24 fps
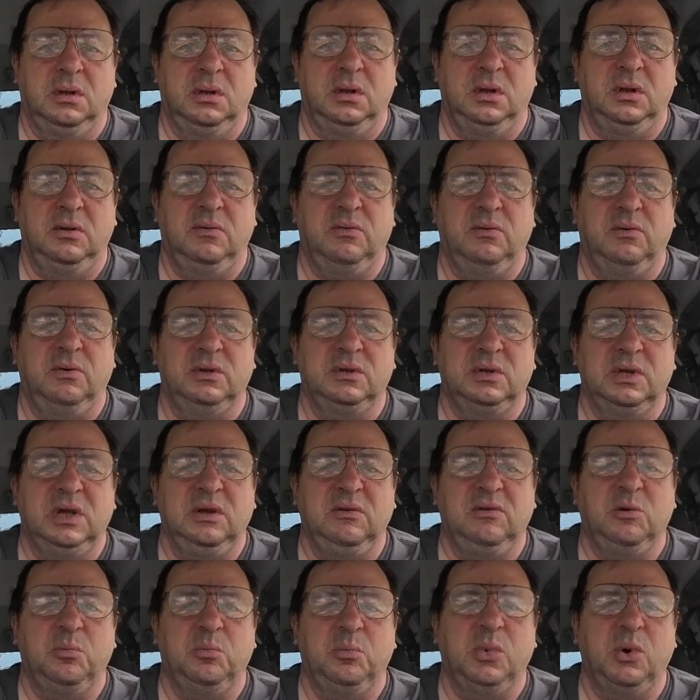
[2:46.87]
if I would have
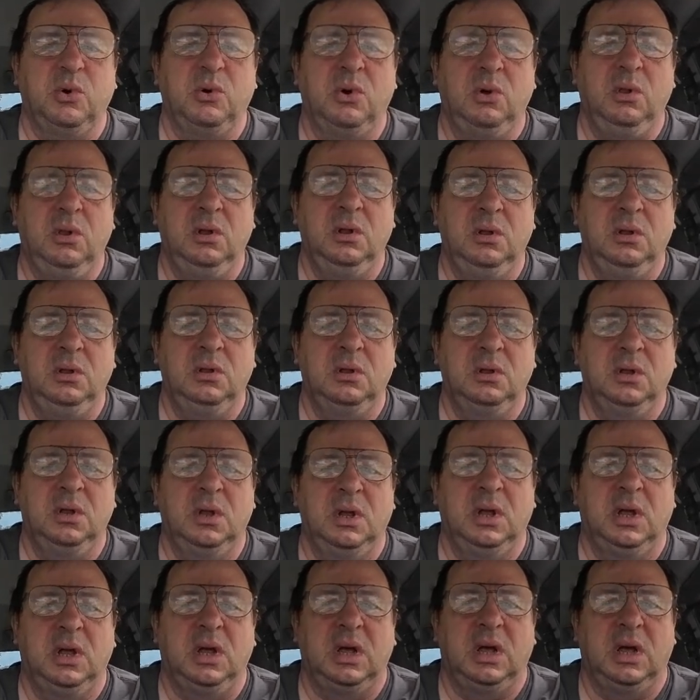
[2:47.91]
a ball,
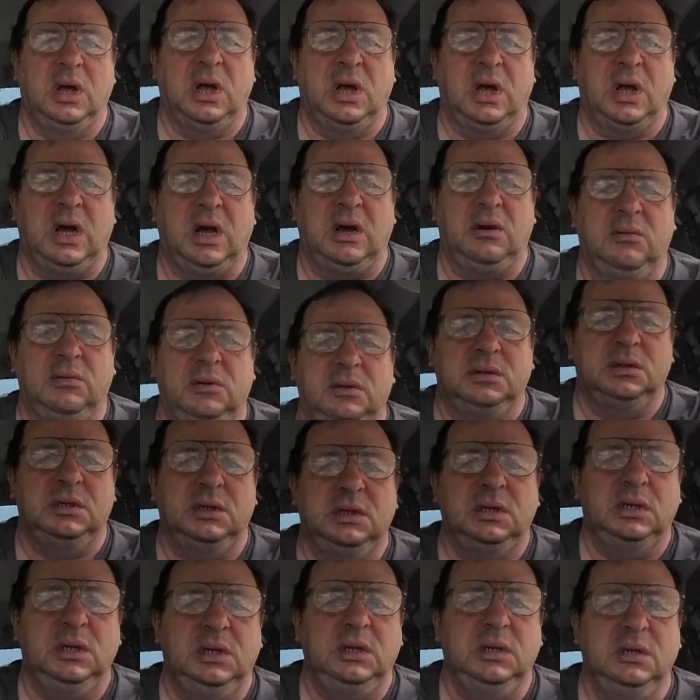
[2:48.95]
I would
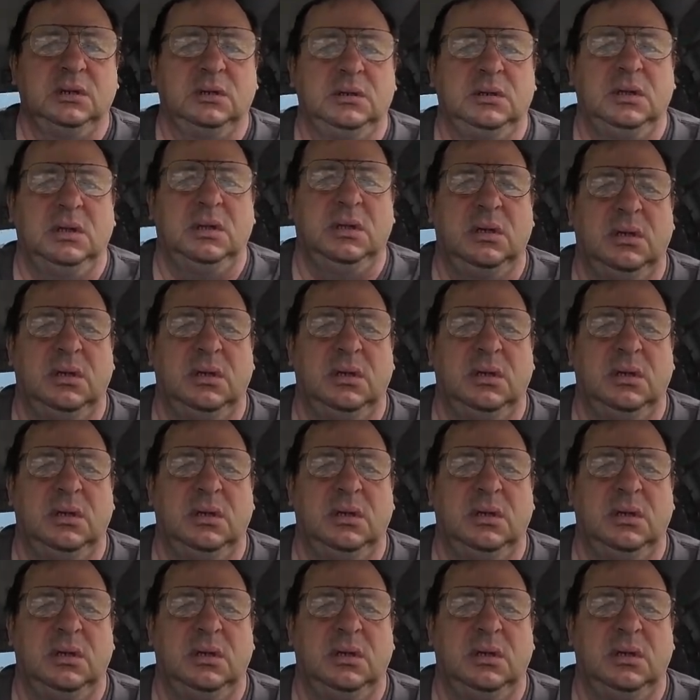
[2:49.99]
tilt